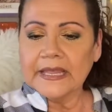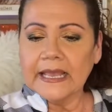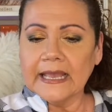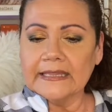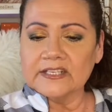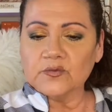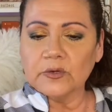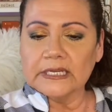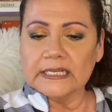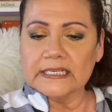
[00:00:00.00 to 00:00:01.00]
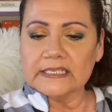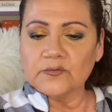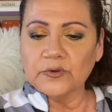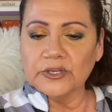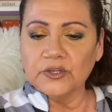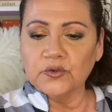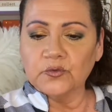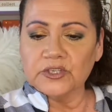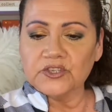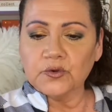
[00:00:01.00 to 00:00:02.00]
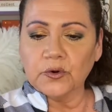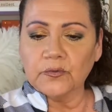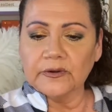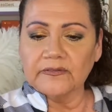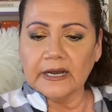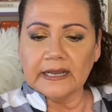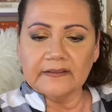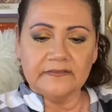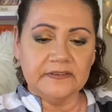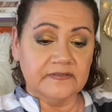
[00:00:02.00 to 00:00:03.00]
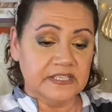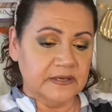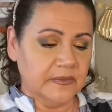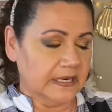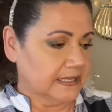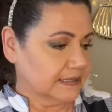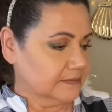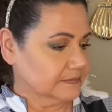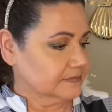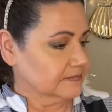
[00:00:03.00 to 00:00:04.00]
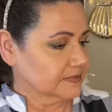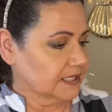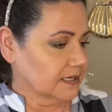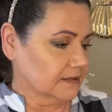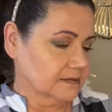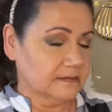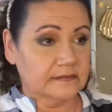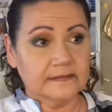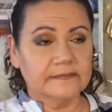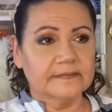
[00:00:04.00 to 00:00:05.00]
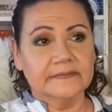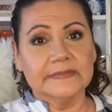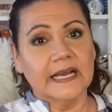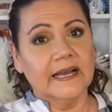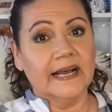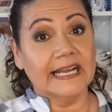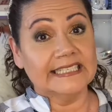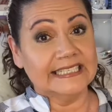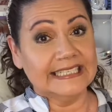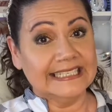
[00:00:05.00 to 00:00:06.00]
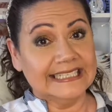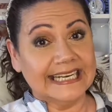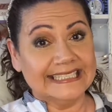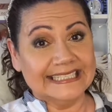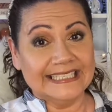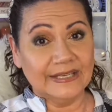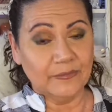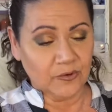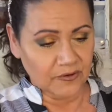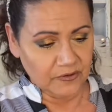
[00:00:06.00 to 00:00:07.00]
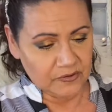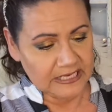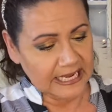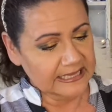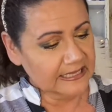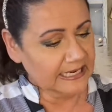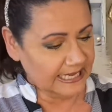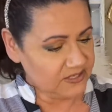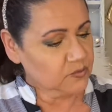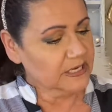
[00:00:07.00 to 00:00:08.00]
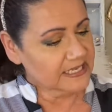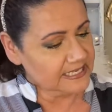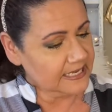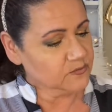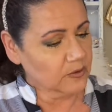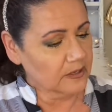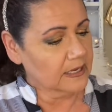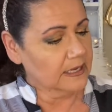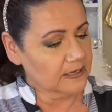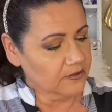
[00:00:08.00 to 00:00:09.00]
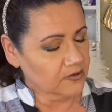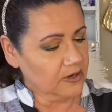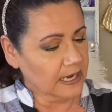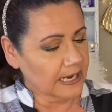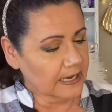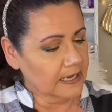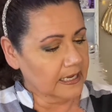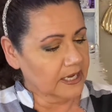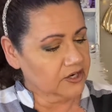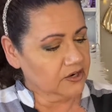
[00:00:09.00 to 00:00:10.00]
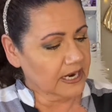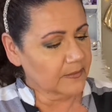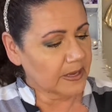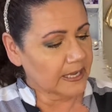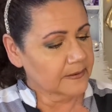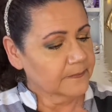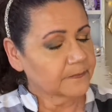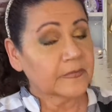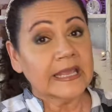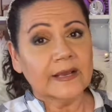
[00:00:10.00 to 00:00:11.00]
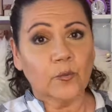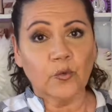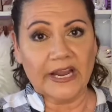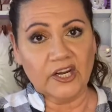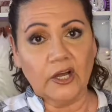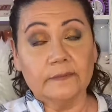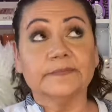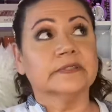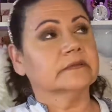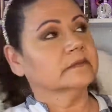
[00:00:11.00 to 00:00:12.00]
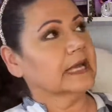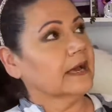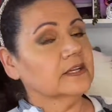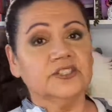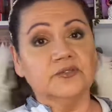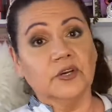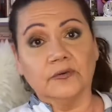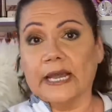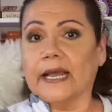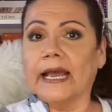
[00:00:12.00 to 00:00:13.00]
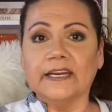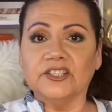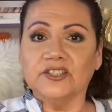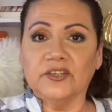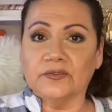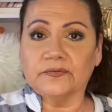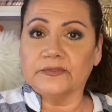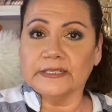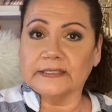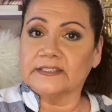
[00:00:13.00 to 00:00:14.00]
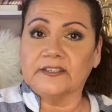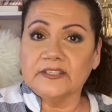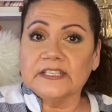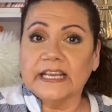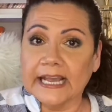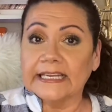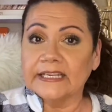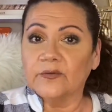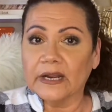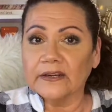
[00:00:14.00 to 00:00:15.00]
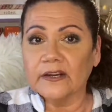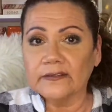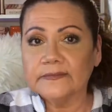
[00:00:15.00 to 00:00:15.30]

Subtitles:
And this one is Renew, Restore, and Revive. 15-minute. Oh, I did need more of those. And then the last one is as well another under eye pad, retinol. How did you know? How did you know? Like, seriously, I need retinol.